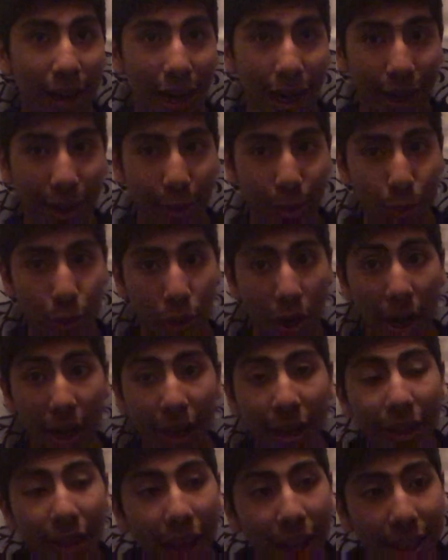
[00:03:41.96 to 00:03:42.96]
I know
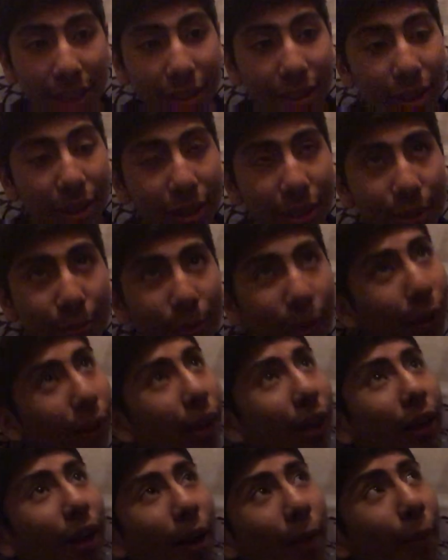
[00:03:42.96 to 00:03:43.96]
Dragonglass does, but
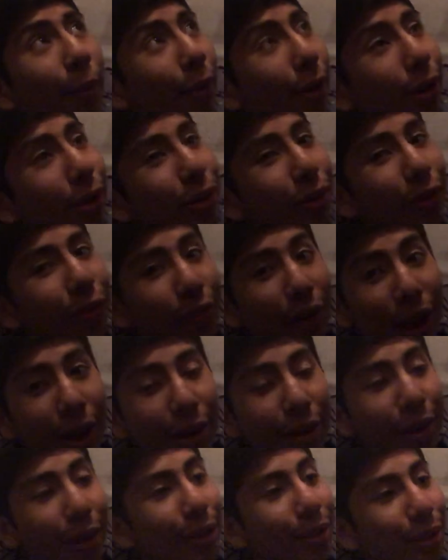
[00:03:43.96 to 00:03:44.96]
like, I'm pretty sure
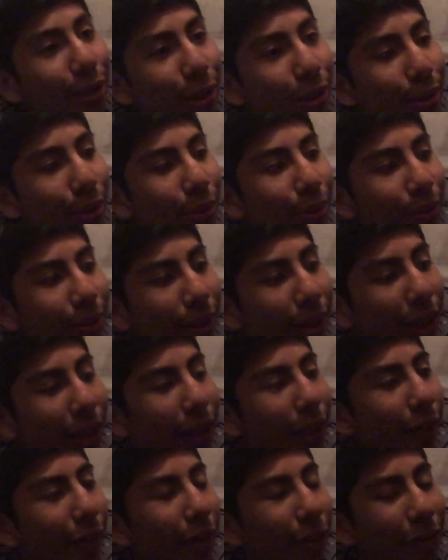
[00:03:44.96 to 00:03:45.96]
fire does too.
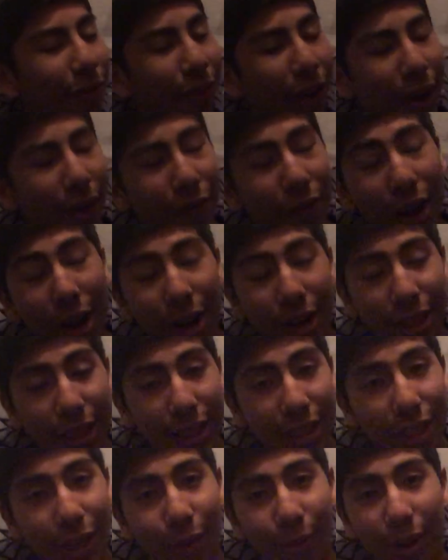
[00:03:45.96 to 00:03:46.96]
Like, if a fire
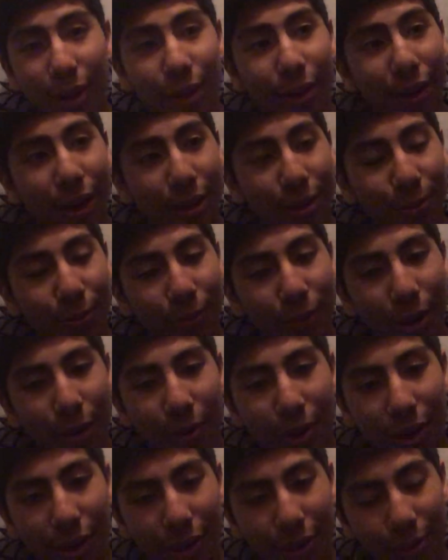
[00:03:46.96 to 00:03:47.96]
takes out regular White
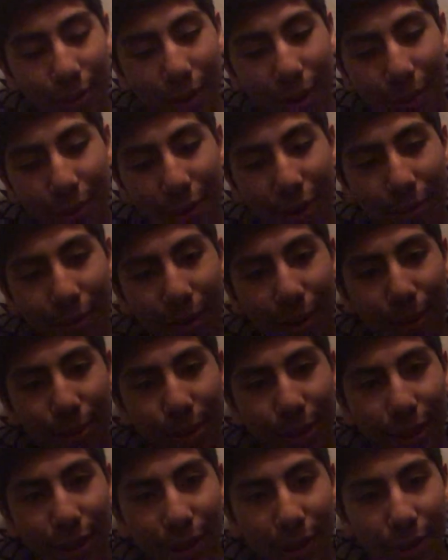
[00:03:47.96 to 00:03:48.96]
Walkers, why wouldn't it be
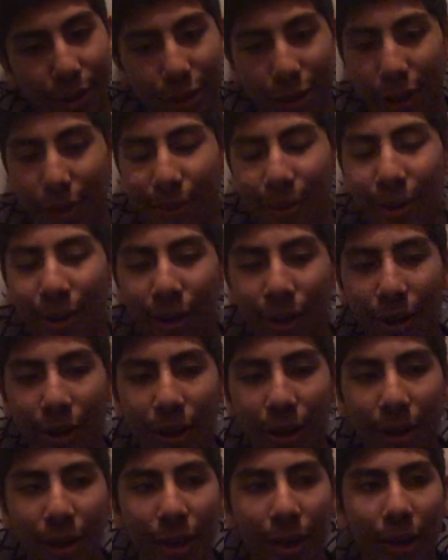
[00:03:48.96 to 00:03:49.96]
able to take out a general?
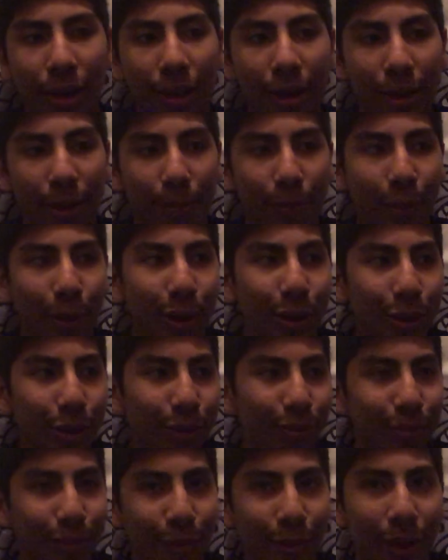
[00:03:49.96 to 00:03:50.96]
I'm pretty
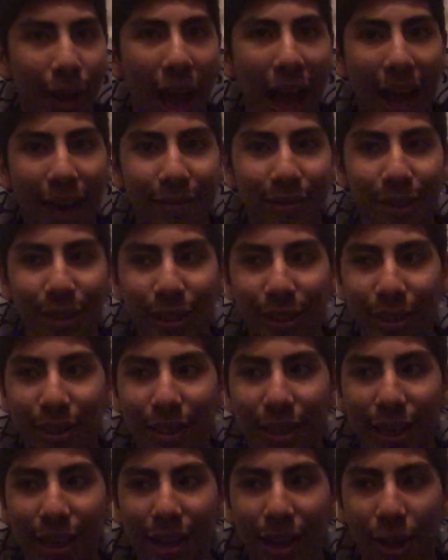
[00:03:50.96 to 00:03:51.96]
sure we have seen
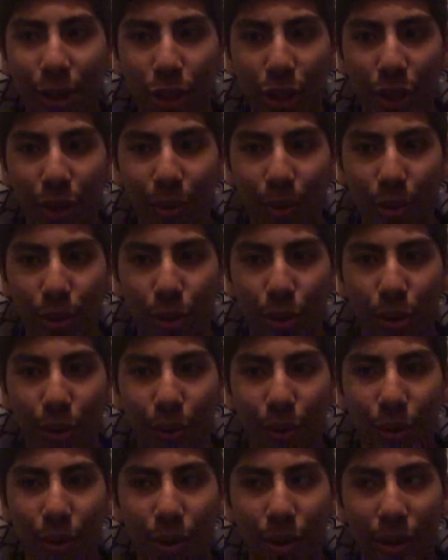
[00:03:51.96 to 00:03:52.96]
it taking out generals
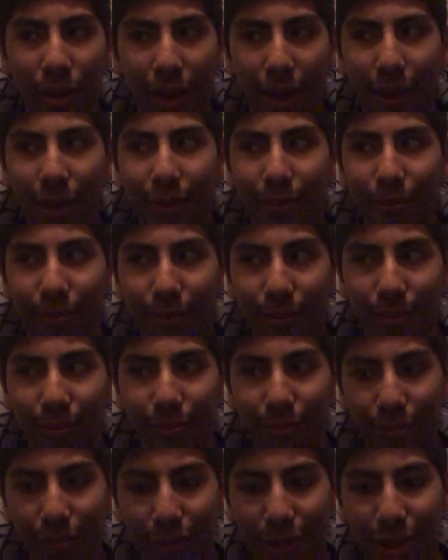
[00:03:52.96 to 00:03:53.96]
too. Like,
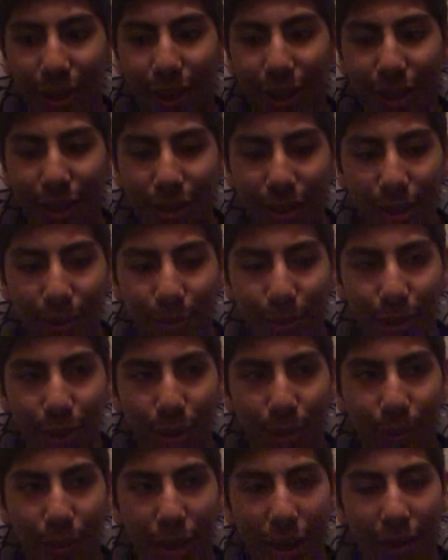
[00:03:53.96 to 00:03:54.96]
honestly, I'm
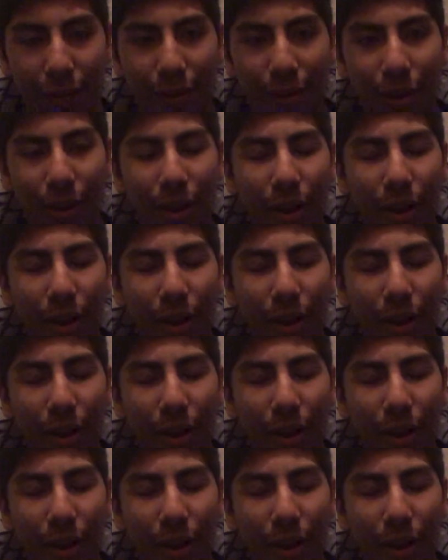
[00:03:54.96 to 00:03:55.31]
pretty sure we have.